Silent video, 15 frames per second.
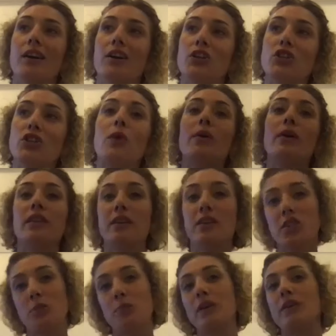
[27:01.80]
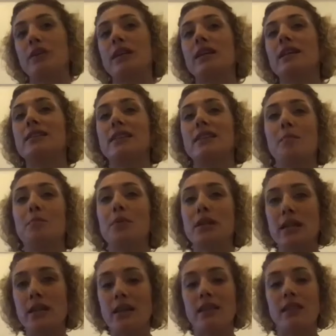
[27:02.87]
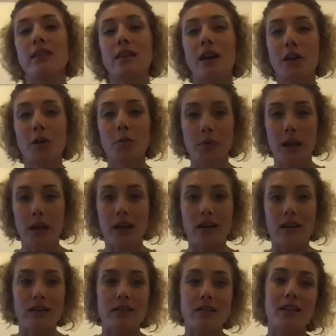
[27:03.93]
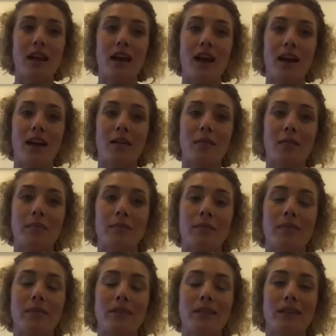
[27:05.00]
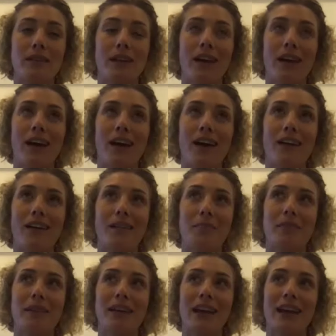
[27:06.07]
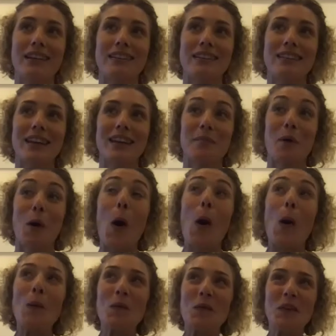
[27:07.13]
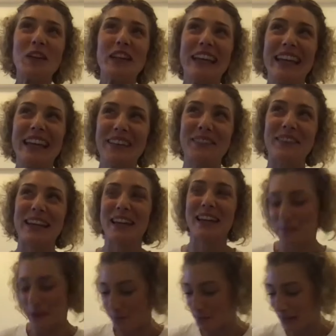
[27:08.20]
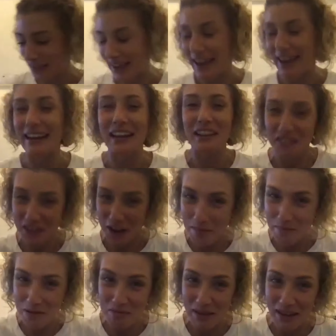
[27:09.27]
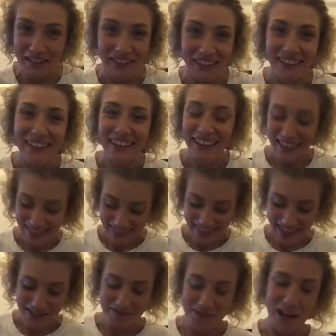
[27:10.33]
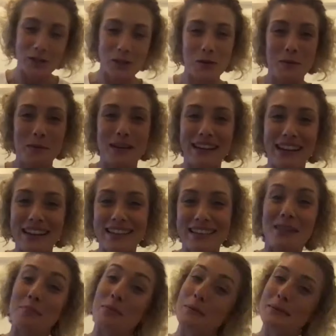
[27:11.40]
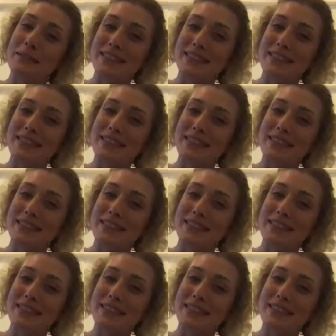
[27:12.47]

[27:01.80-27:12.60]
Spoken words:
showing their experience and bringing in the younger players. Hopefully we can replicate, if not be better, than Russia 2018. But we'll